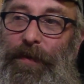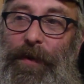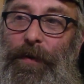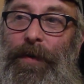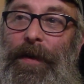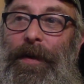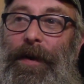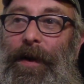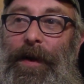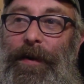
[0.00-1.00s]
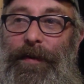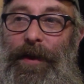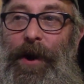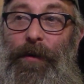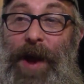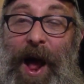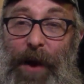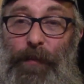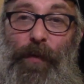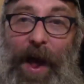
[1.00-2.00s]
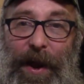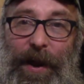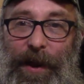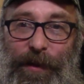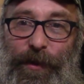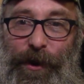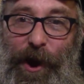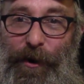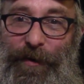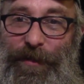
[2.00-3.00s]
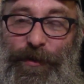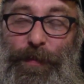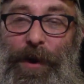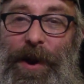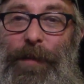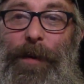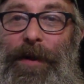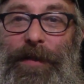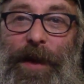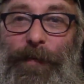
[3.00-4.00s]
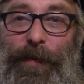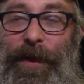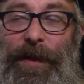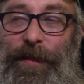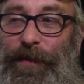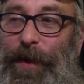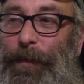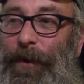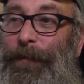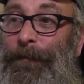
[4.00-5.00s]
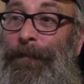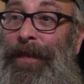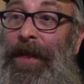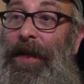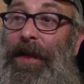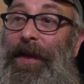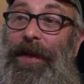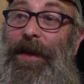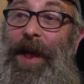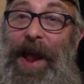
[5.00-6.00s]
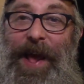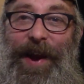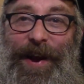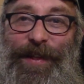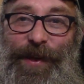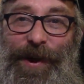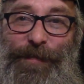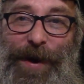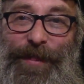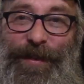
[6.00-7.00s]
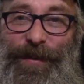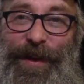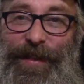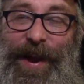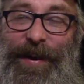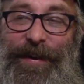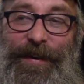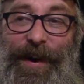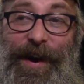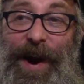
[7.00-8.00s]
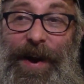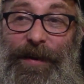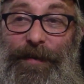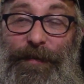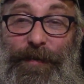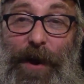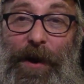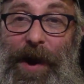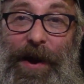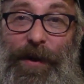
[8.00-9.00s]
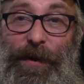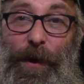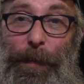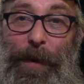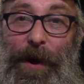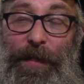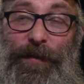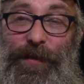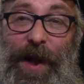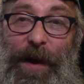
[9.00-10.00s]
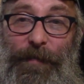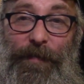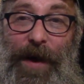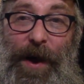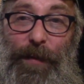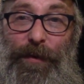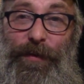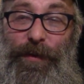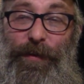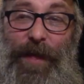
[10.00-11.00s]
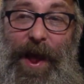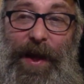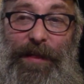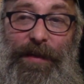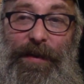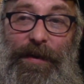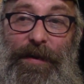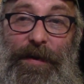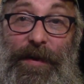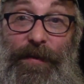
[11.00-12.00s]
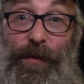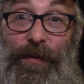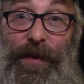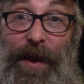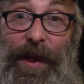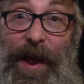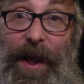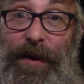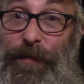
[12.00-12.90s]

So, not ready to go in the spring, but definitely in the summer. And I can talk about this all night. All right, sorry I couldn't open all the stuff. I will do that as soon as I can.